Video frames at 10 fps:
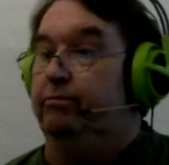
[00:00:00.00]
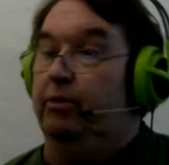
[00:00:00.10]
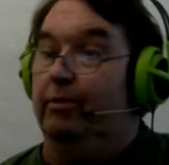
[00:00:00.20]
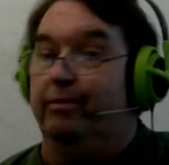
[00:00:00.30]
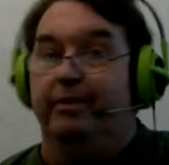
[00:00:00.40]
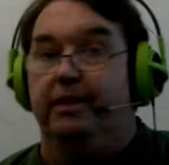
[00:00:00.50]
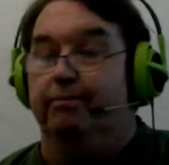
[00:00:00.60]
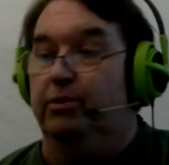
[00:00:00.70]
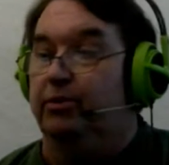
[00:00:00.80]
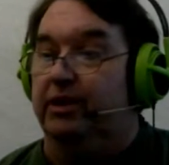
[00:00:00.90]
Probably
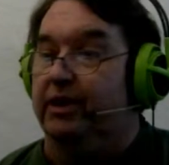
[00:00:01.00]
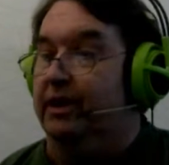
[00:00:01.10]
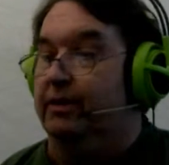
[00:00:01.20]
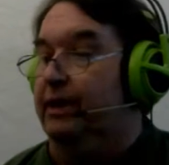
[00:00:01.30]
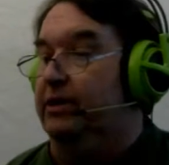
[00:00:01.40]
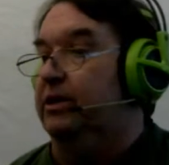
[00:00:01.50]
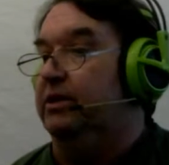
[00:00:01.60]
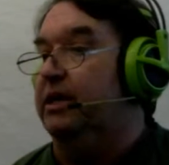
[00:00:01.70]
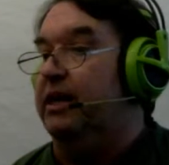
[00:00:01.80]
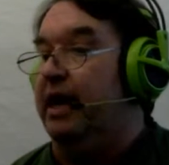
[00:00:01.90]
boozing as much
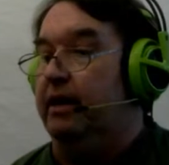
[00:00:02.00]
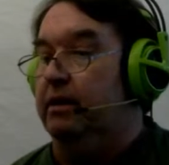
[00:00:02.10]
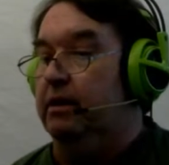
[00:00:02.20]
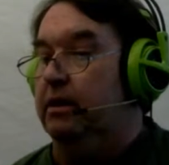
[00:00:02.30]
as he can.